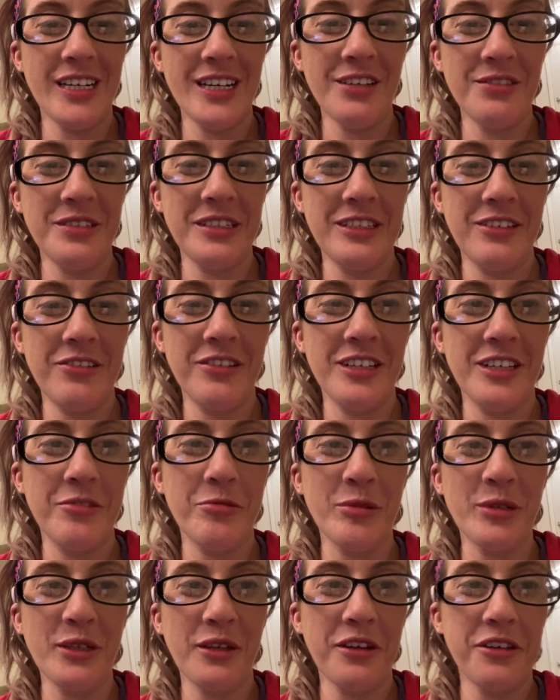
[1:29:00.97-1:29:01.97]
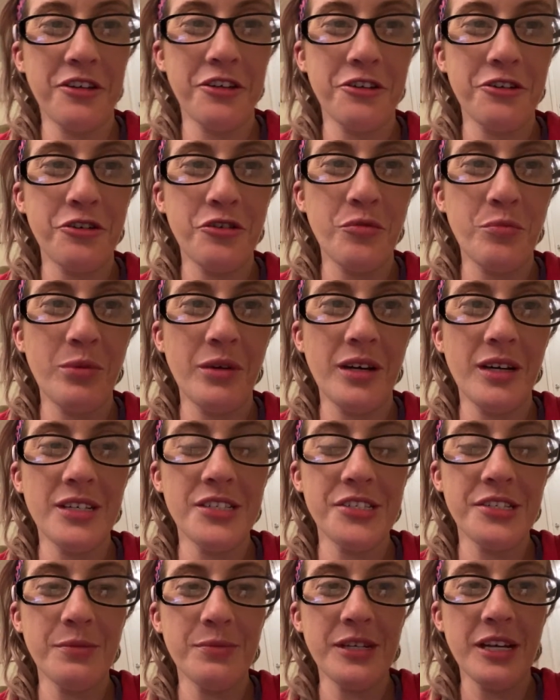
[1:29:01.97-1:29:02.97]
I really, really, really do. But
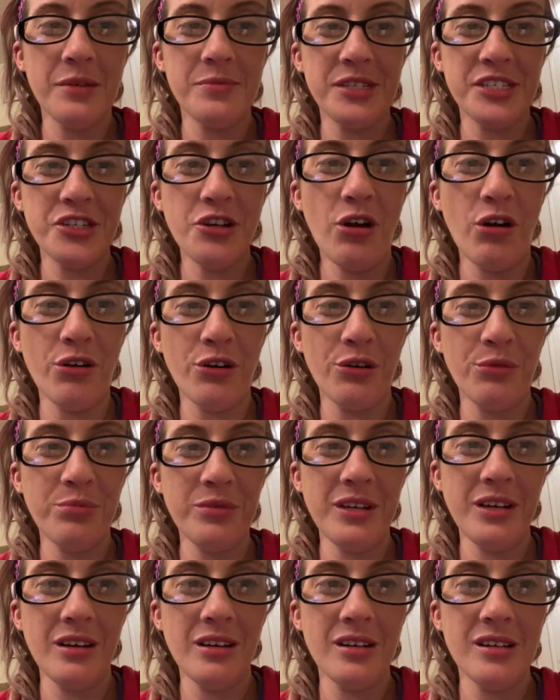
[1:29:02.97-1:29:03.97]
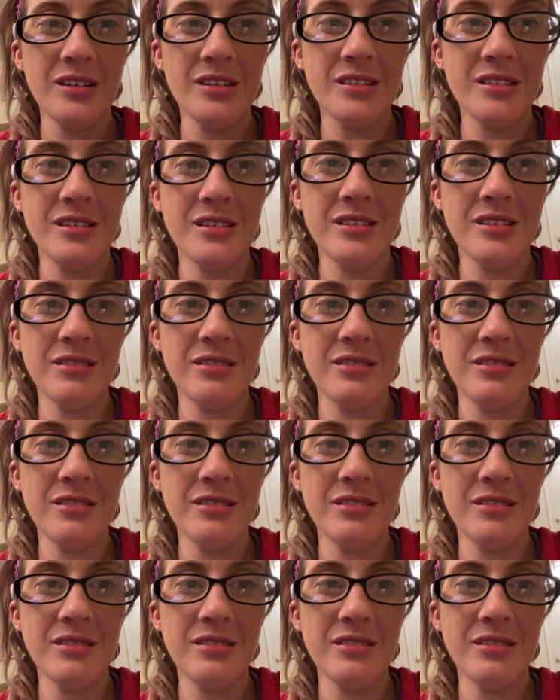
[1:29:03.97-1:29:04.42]
sometimes it's hard because,